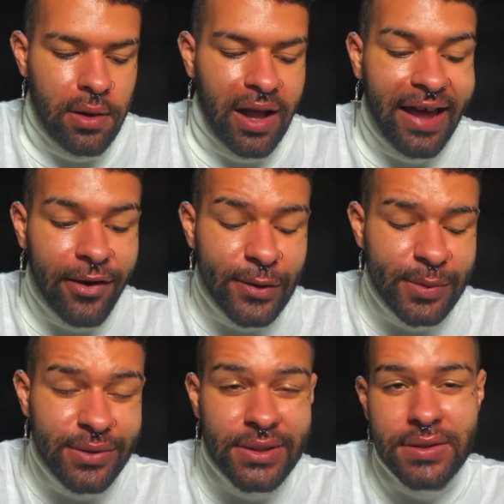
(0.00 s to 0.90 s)
I
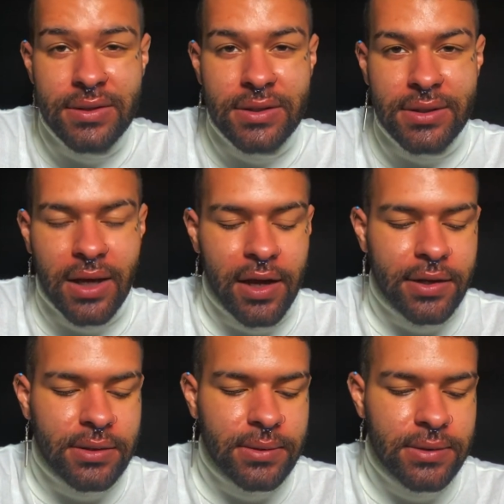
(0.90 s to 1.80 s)
almost see this
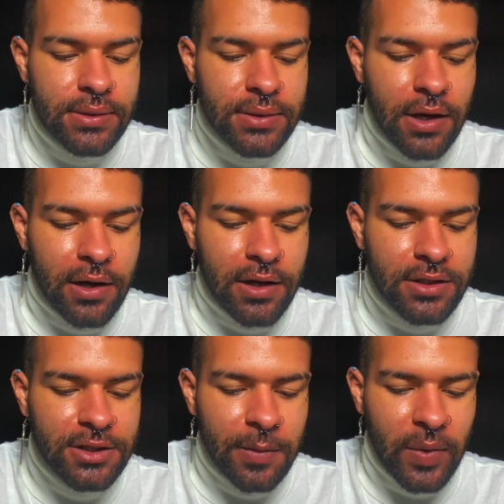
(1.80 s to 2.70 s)
as uh,
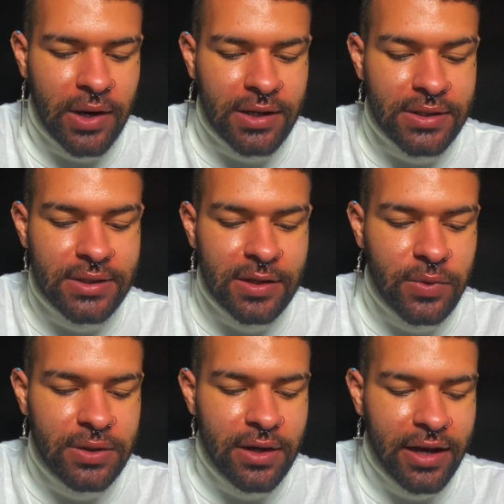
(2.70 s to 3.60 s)
Gemini,
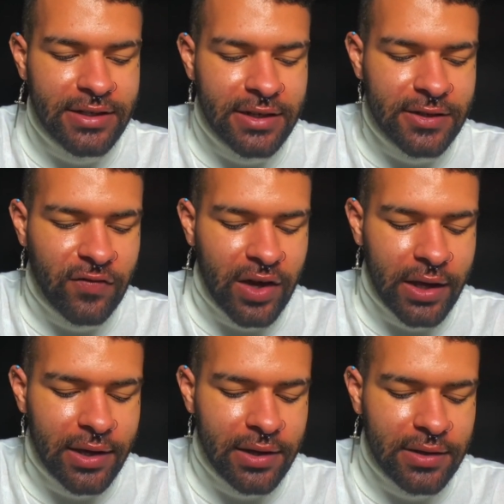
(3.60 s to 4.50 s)
someone
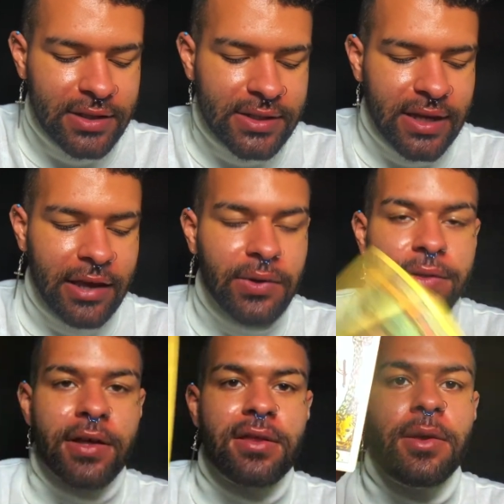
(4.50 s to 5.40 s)
identifying the cycle
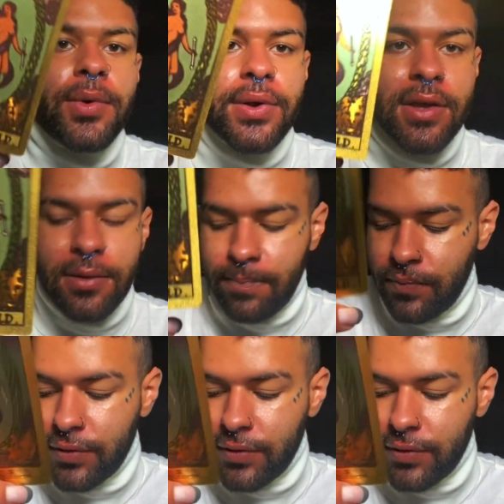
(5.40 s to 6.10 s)
that they were in.